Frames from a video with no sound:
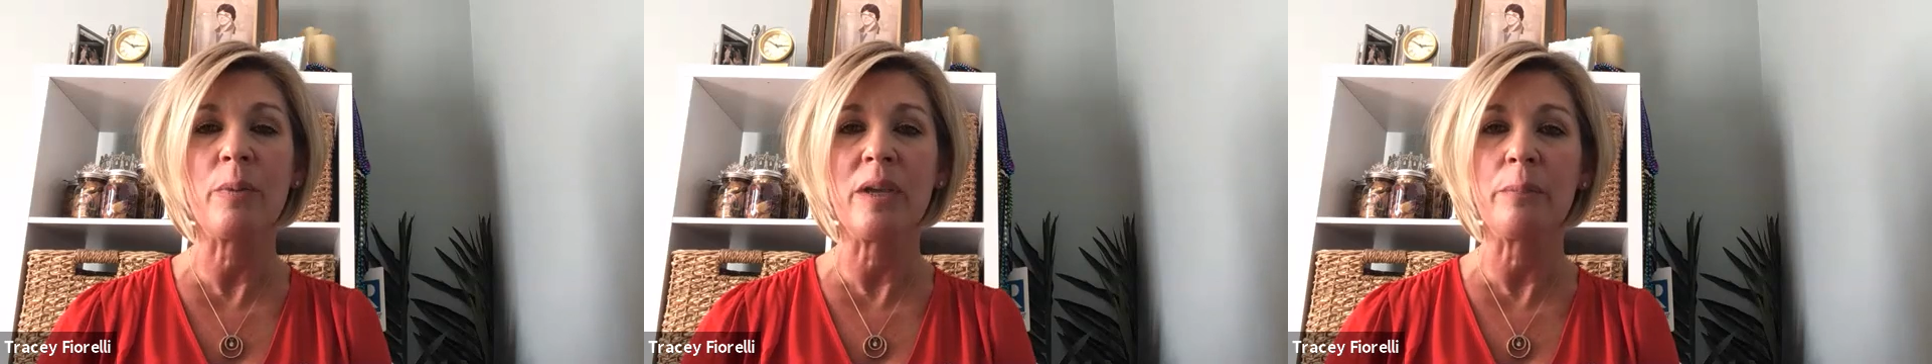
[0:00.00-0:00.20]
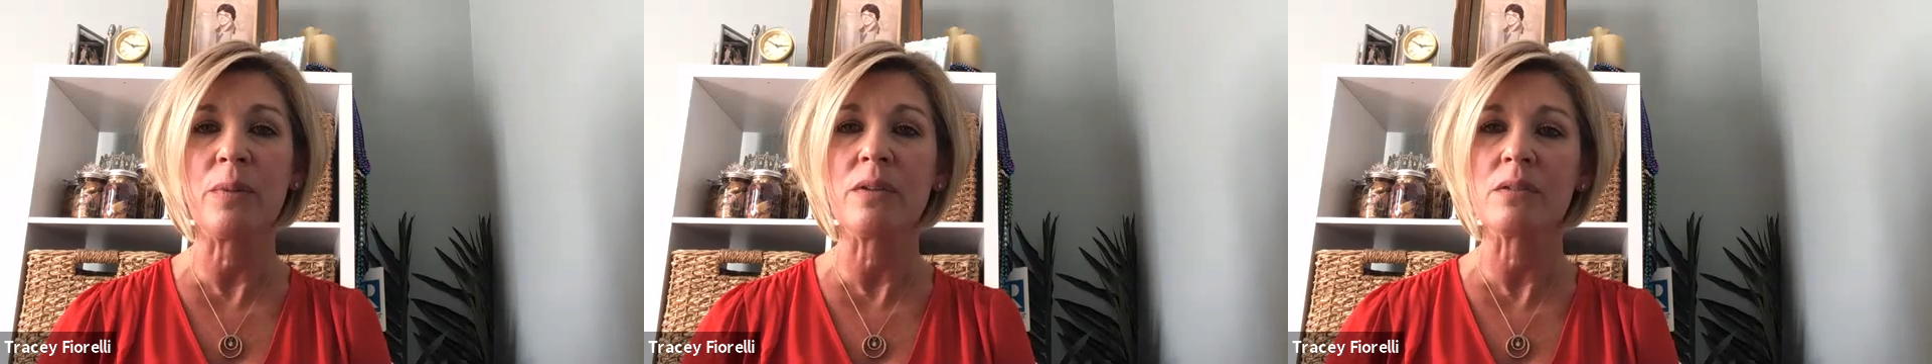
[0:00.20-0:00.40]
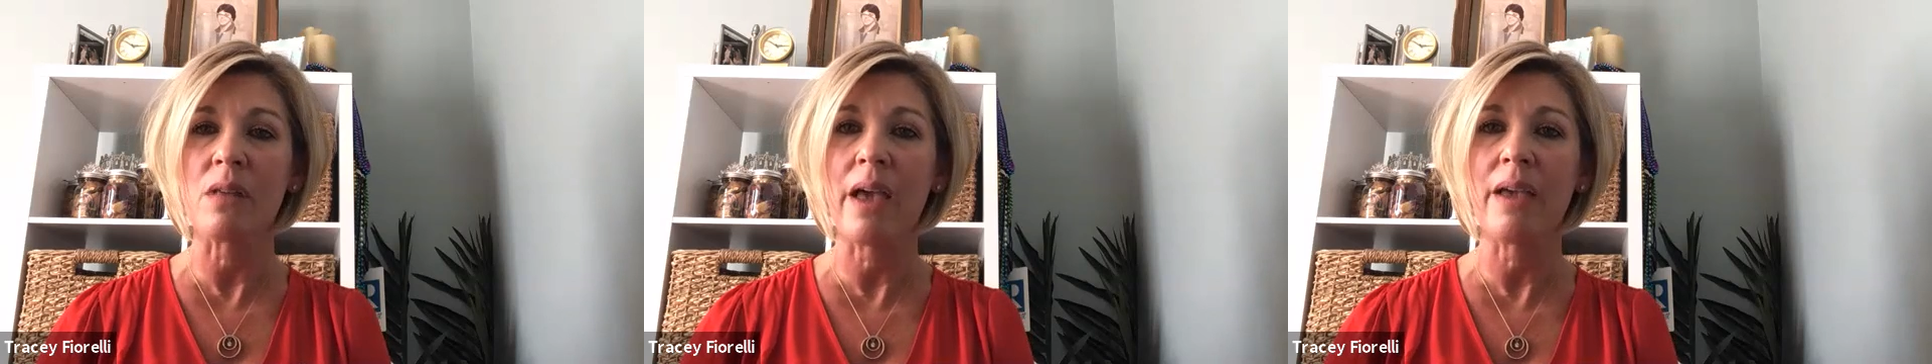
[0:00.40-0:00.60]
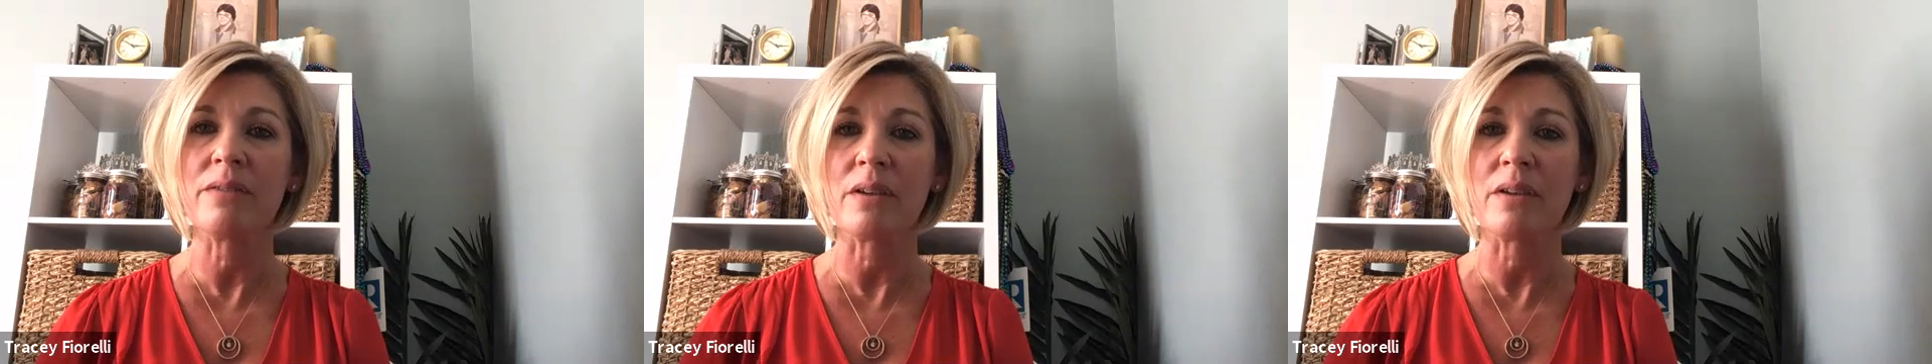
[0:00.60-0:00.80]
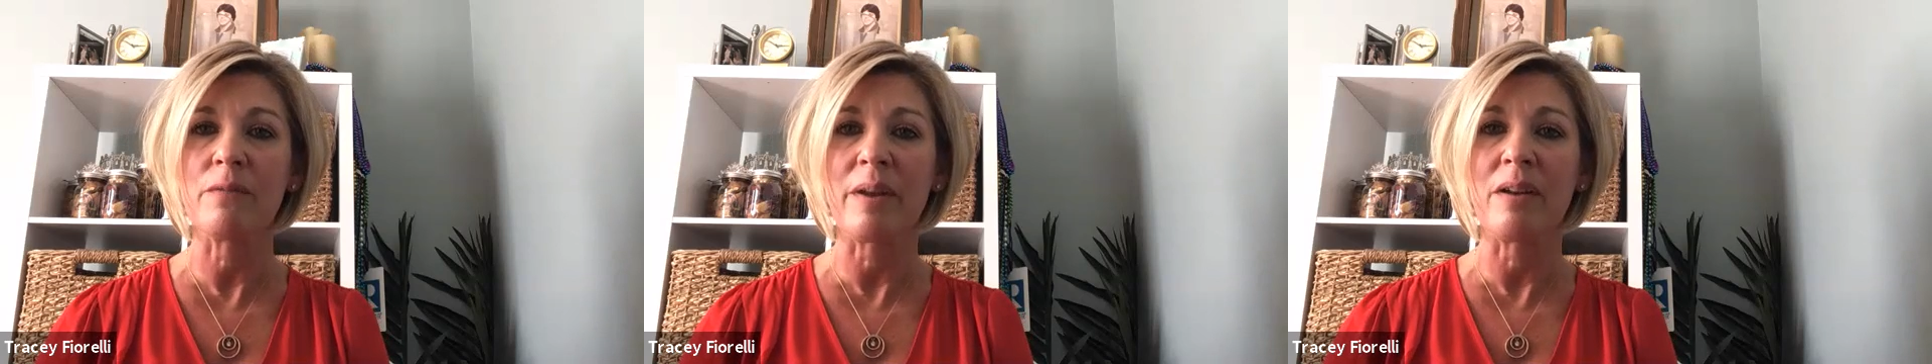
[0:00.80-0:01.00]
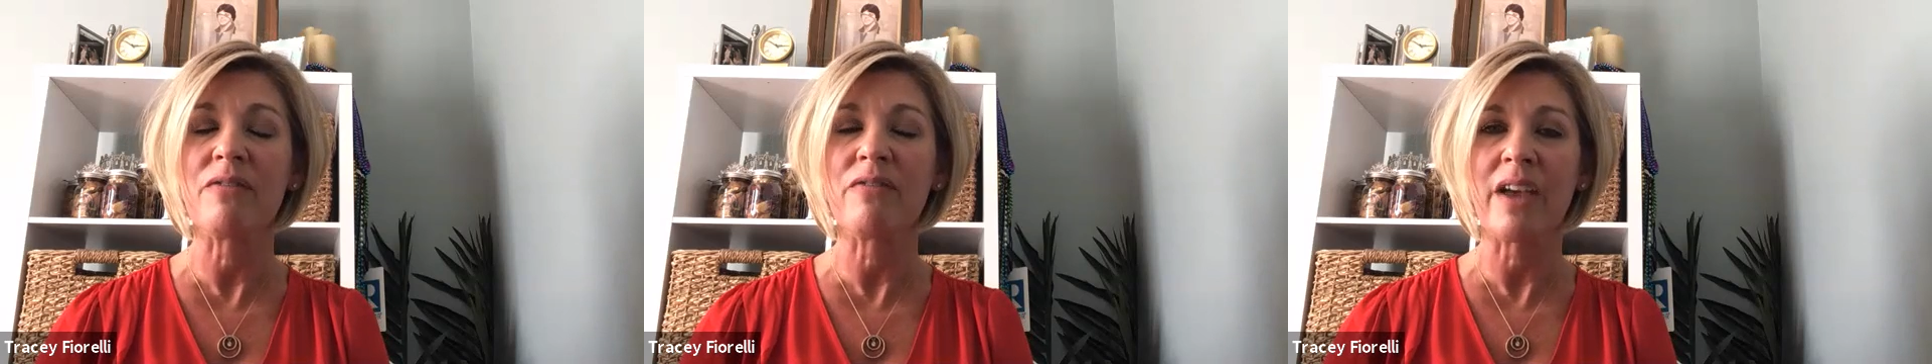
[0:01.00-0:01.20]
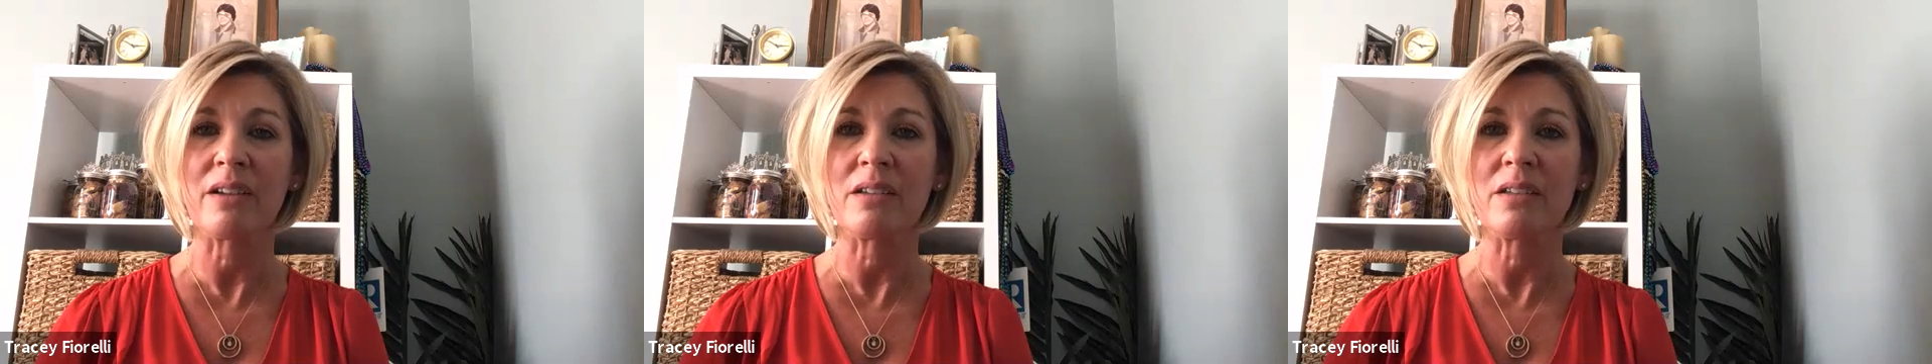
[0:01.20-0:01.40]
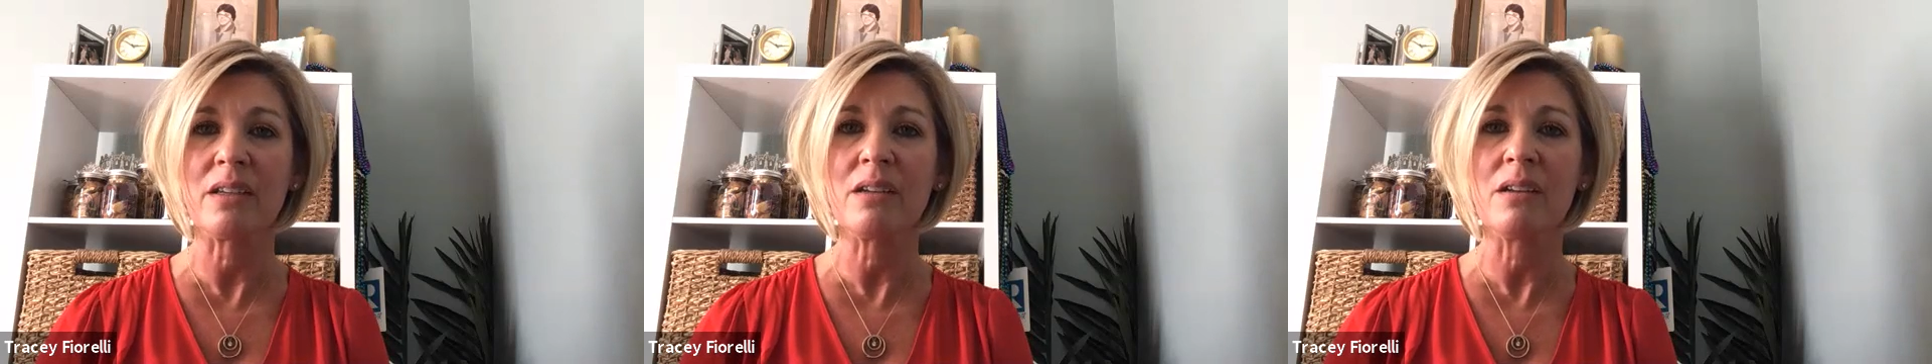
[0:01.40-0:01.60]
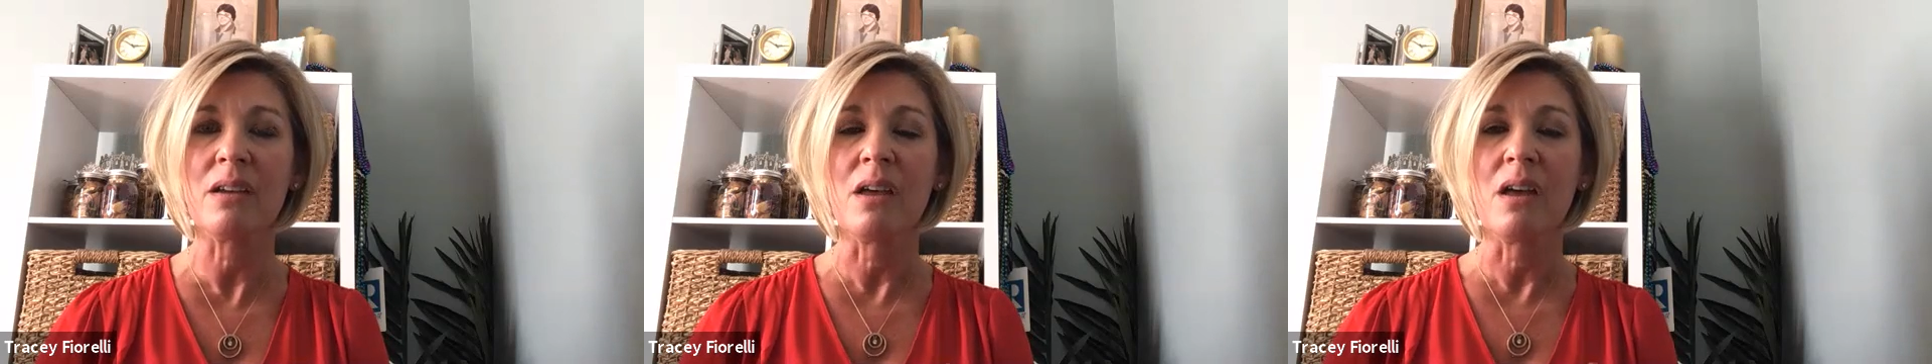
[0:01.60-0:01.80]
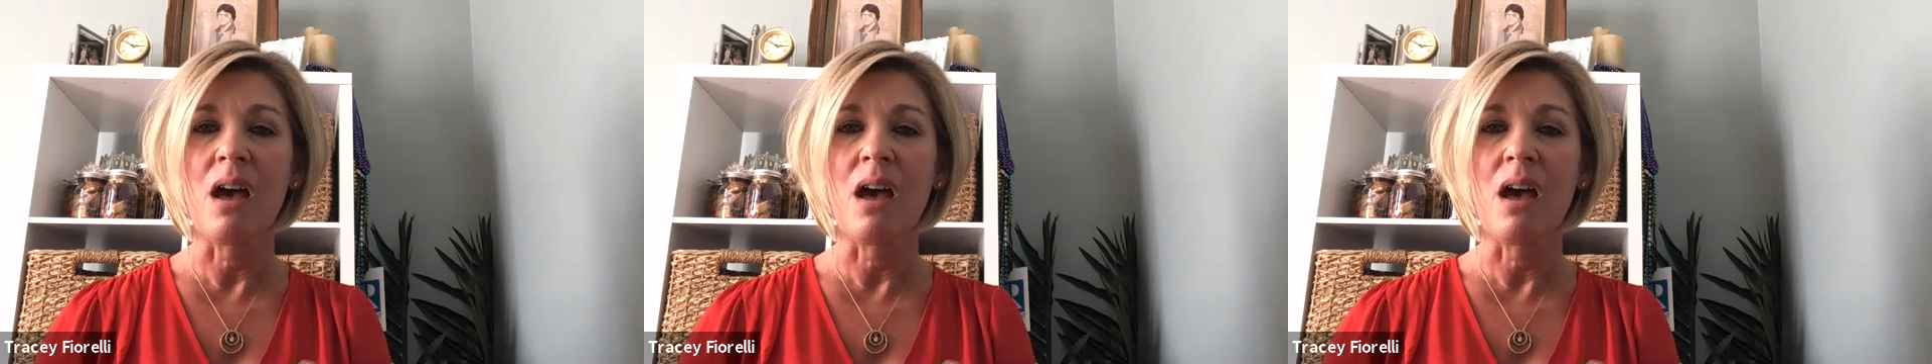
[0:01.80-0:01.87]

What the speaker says: people's lives have been affected